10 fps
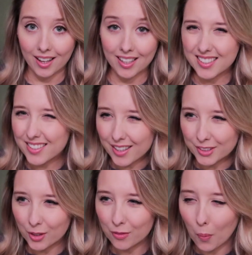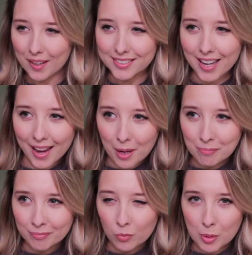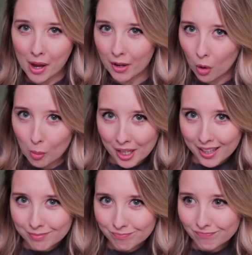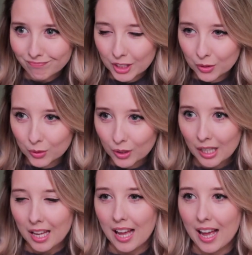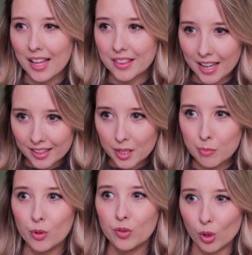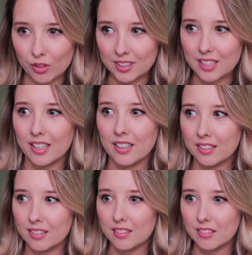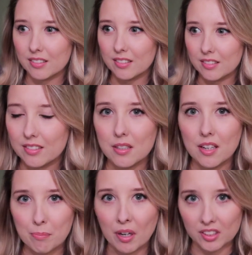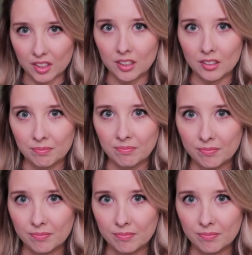It started off quite tame, wee bit of robbery, you know, and then they moved on to murder.